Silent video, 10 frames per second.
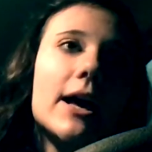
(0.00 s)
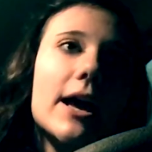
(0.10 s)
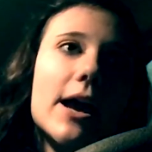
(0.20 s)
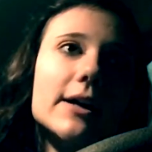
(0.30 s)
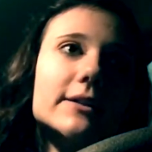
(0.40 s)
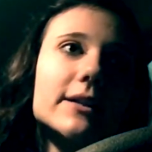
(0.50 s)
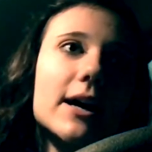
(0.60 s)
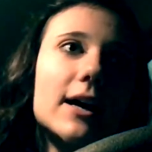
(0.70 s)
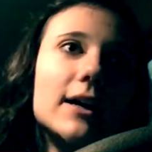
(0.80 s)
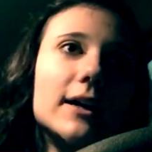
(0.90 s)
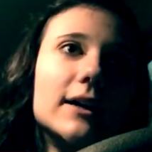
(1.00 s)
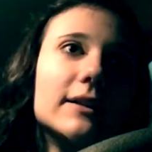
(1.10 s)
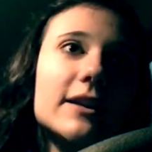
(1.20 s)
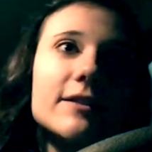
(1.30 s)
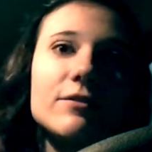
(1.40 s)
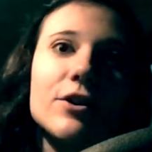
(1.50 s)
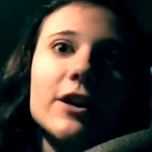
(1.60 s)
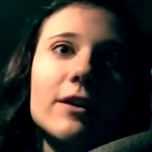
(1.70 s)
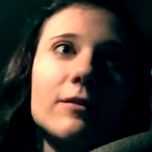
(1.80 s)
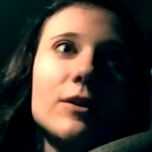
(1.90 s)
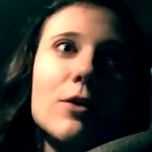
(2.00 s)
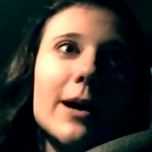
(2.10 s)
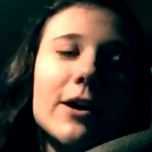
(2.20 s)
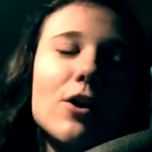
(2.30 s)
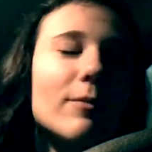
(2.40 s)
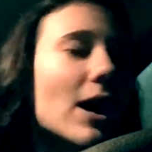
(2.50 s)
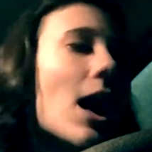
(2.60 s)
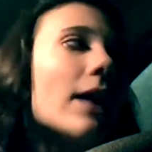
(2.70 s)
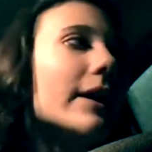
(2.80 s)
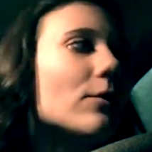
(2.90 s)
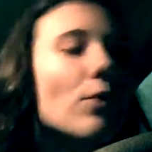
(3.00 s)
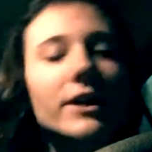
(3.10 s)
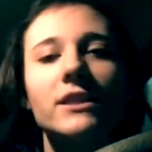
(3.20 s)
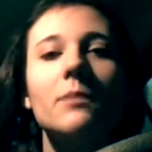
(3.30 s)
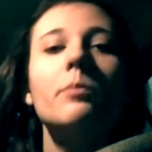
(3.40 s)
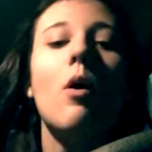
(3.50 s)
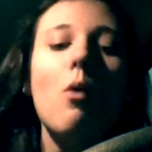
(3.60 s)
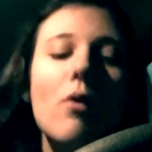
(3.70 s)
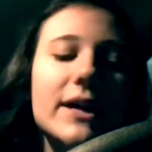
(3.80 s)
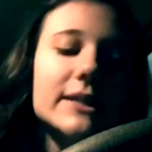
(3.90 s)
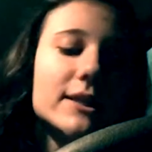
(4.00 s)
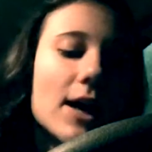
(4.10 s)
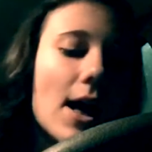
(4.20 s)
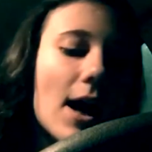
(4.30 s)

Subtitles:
and then you're gonna go back home. Like, what is the point?